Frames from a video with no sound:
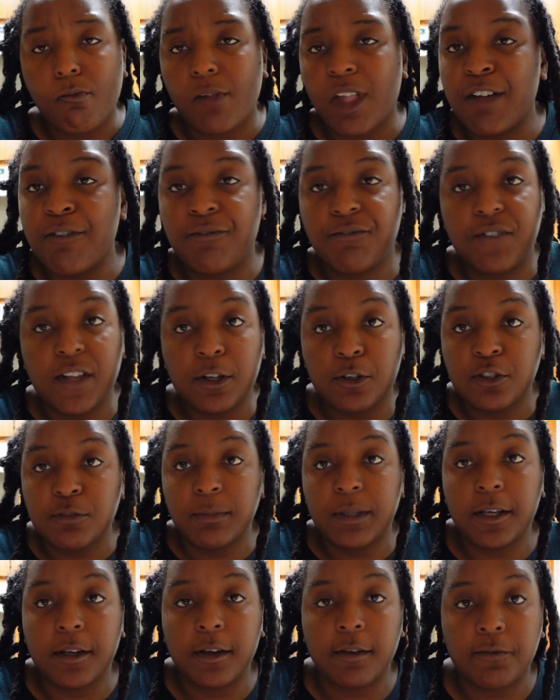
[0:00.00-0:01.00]
It fills
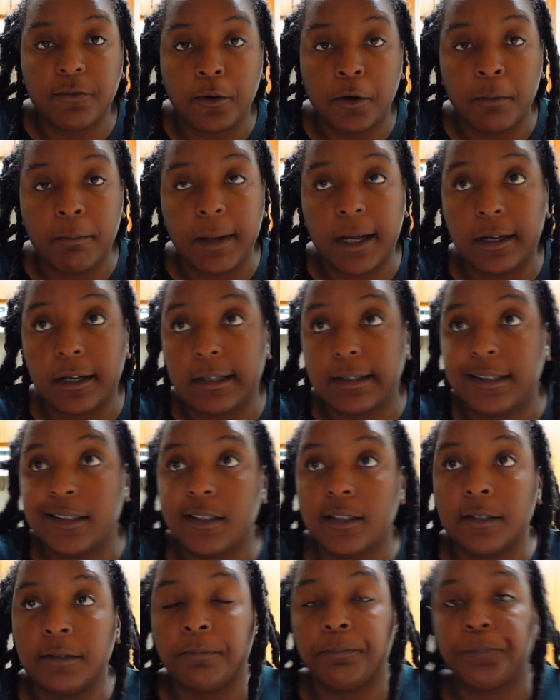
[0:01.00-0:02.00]
me up for about a
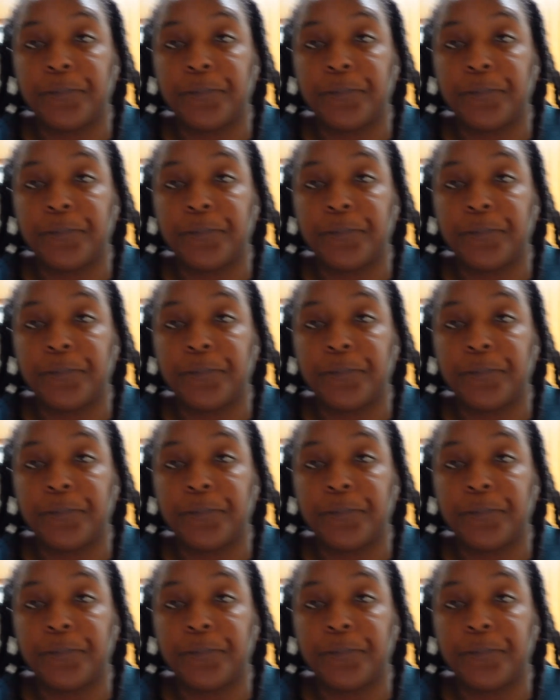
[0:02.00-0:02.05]
good